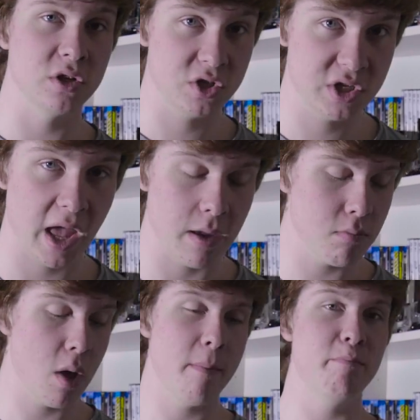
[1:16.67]
the
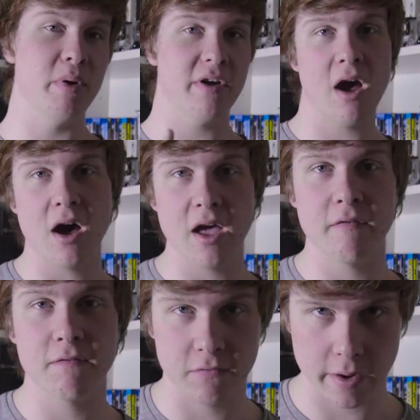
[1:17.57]
same, but a higher
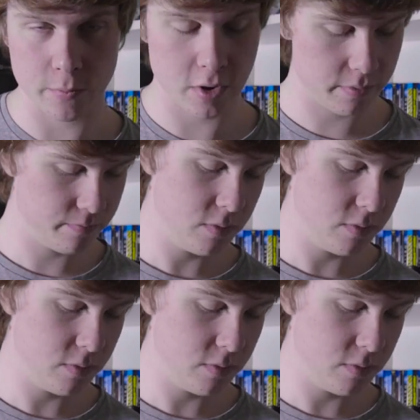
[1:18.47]
frame rate.